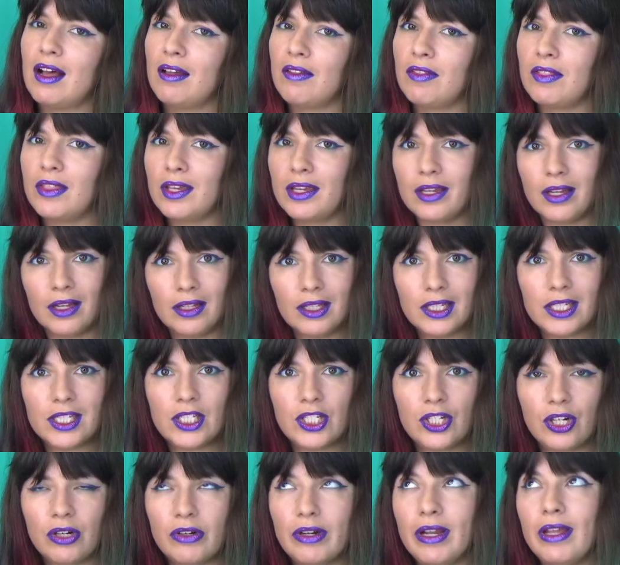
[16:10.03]
The color
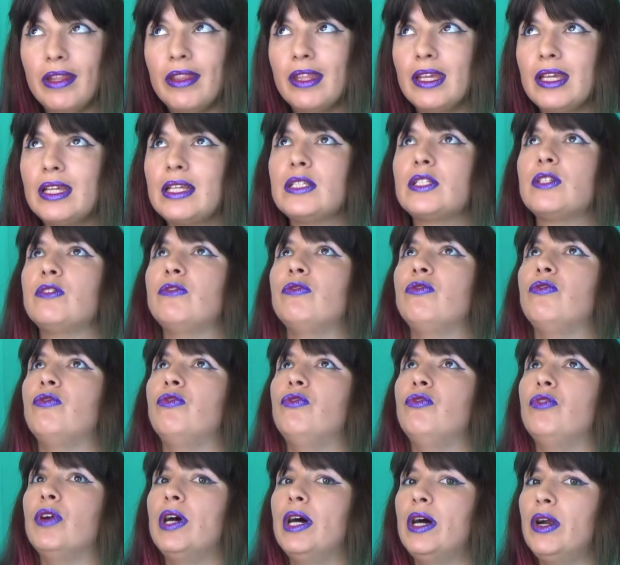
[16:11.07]
story, I think, is
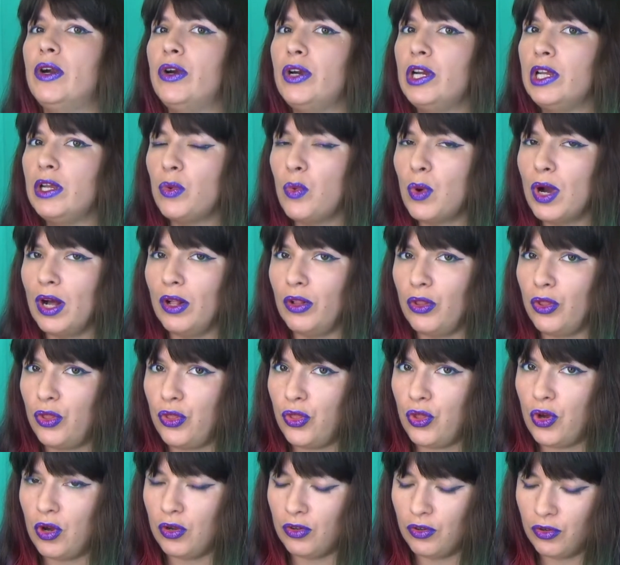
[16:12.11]
very well
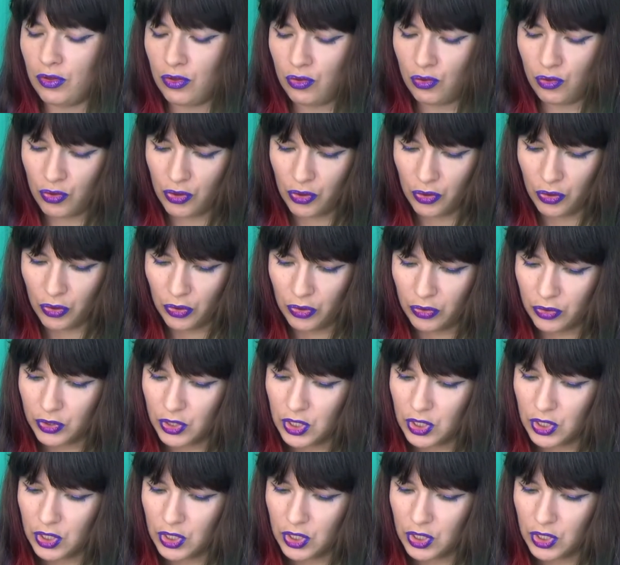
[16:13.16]
thought through.